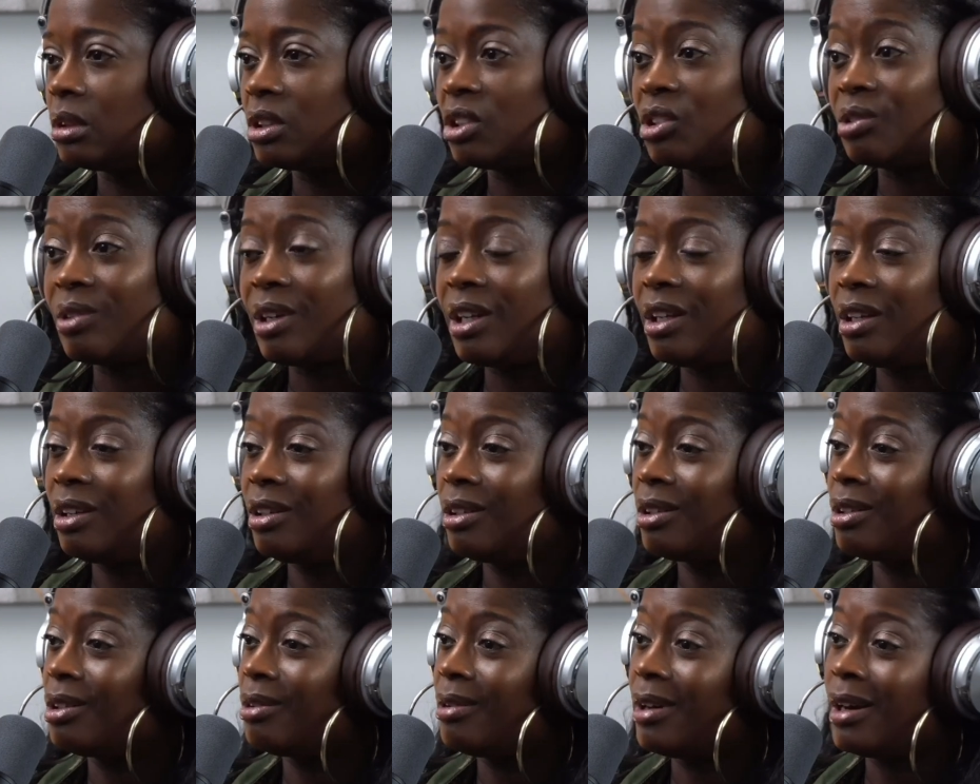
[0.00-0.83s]
Straighten
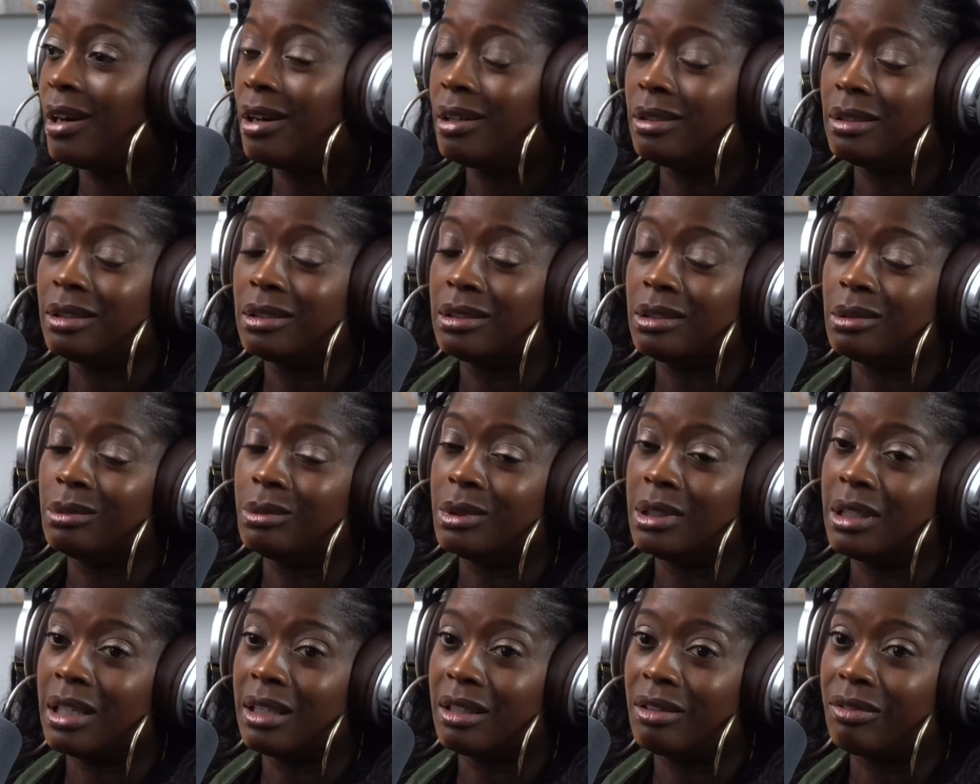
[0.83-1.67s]
your crown. Listen,
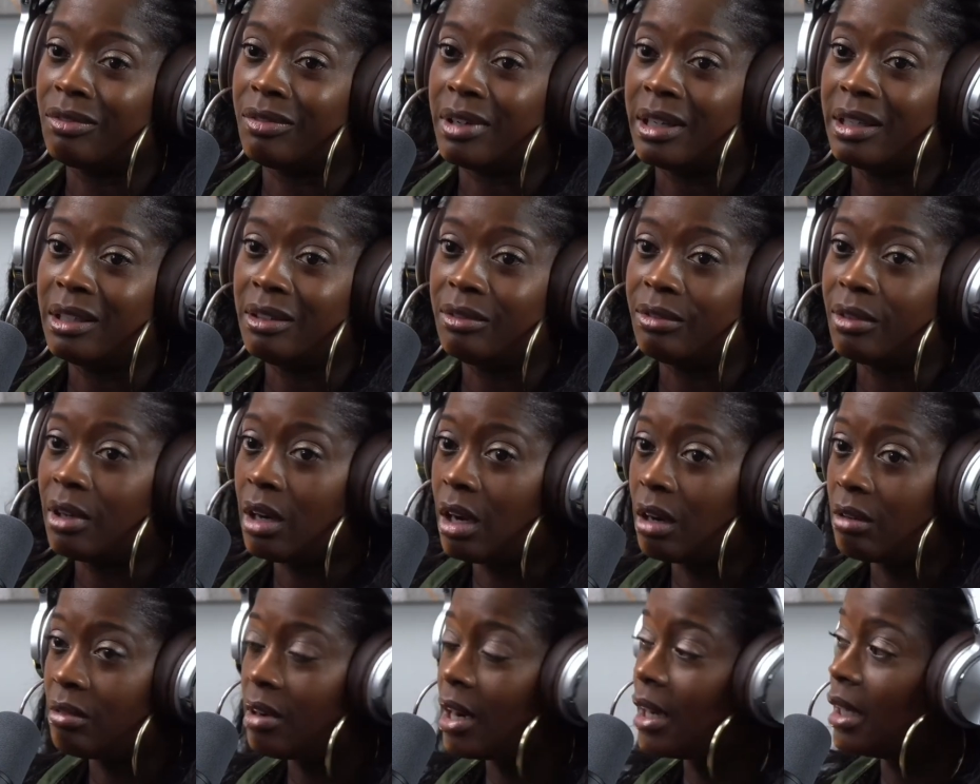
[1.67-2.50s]
we gotta fight for
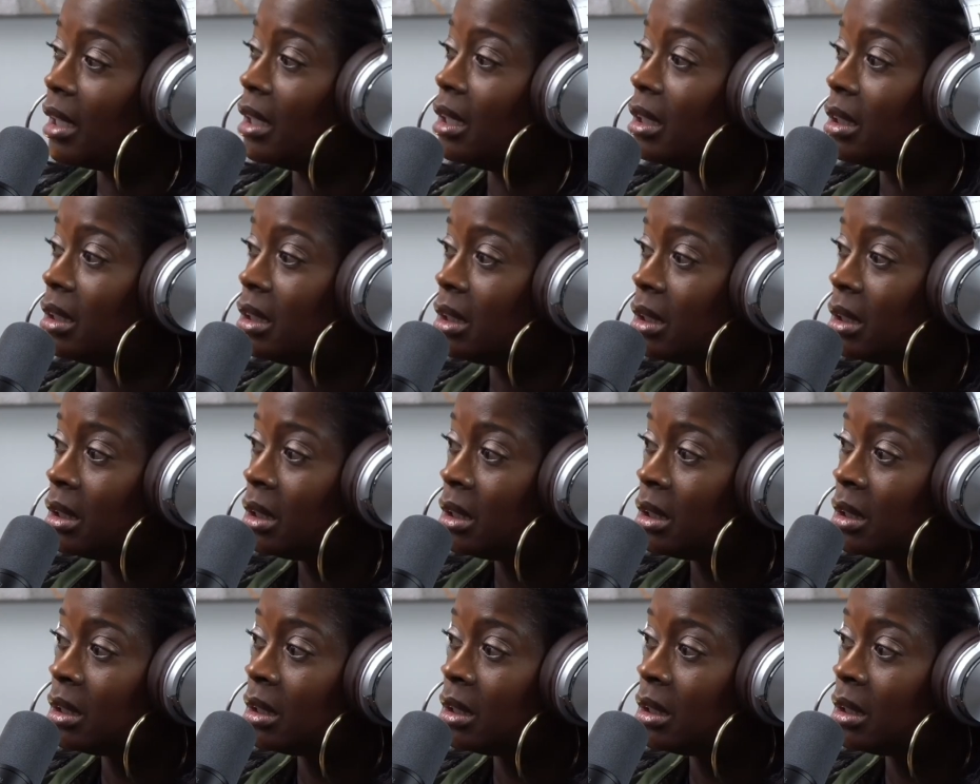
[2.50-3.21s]
our rights.